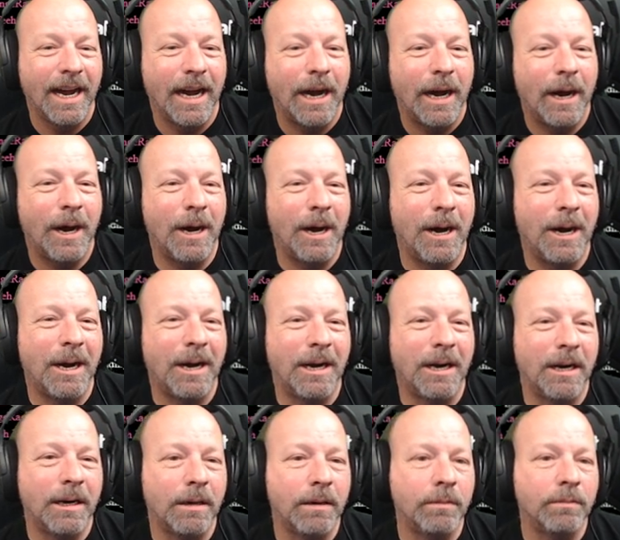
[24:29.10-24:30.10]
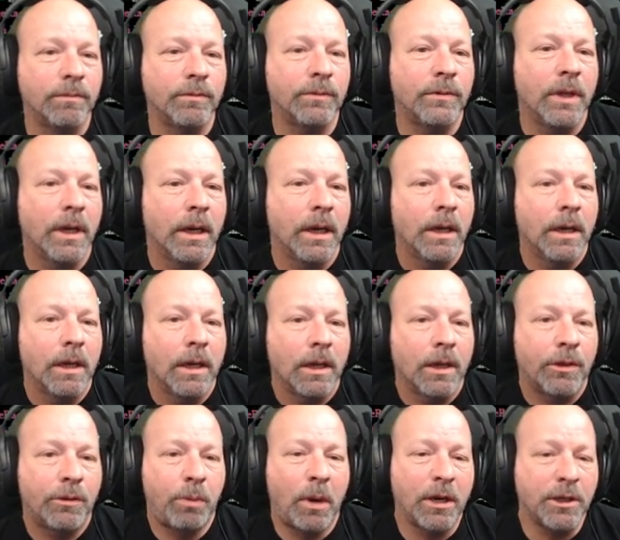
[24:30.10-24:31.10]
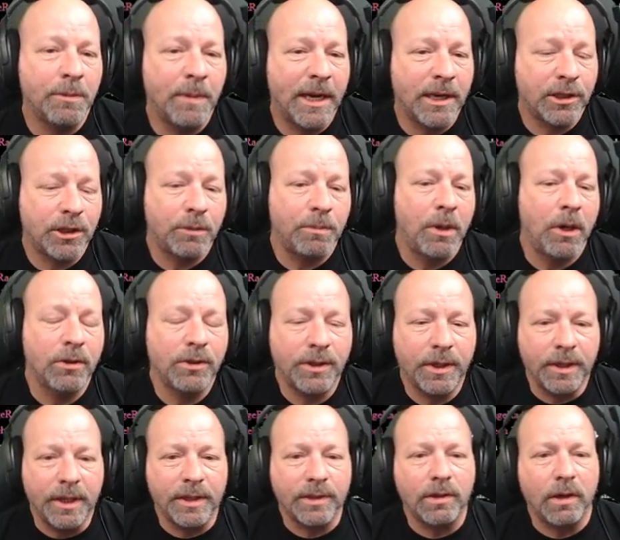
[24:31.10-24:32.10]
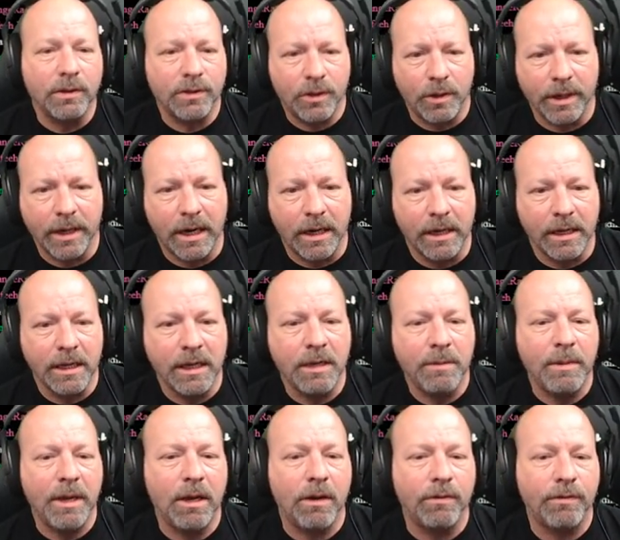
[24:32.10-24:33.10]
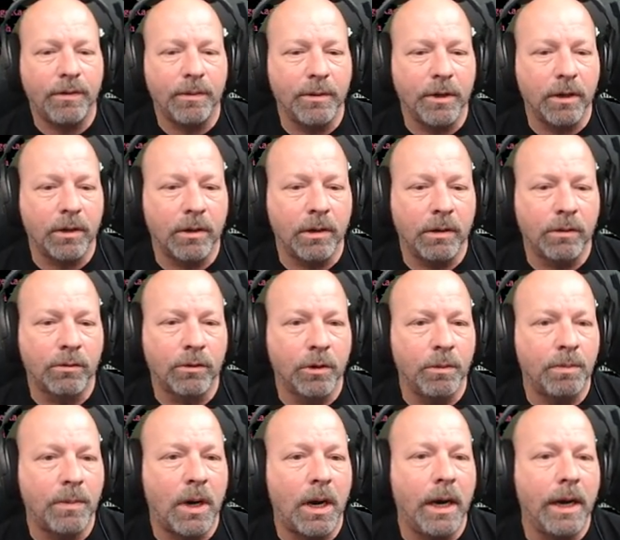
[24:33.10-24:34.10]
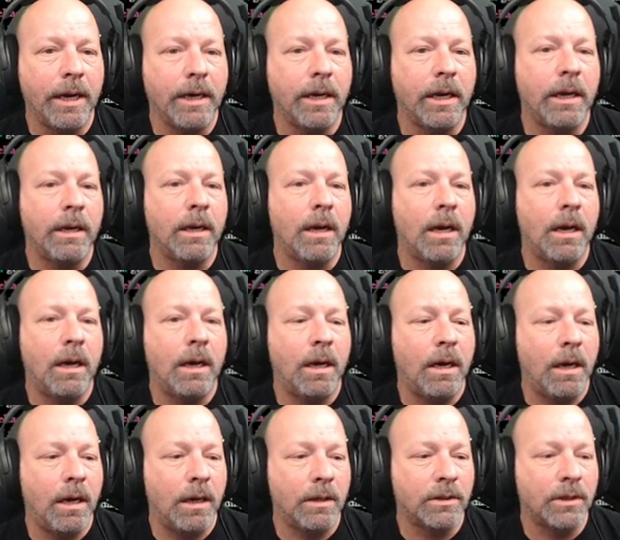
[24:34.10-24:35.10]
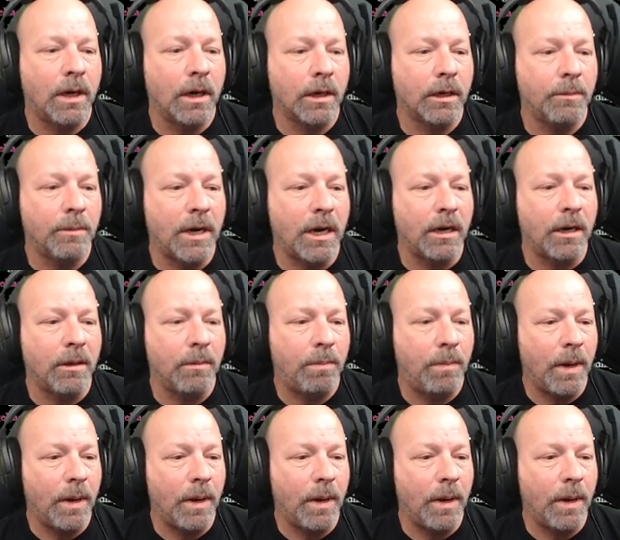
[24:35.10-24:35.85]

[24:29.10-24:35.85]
Um, Thrustmaster posted this. Also, I got an email from the group behind it uh, talking about it.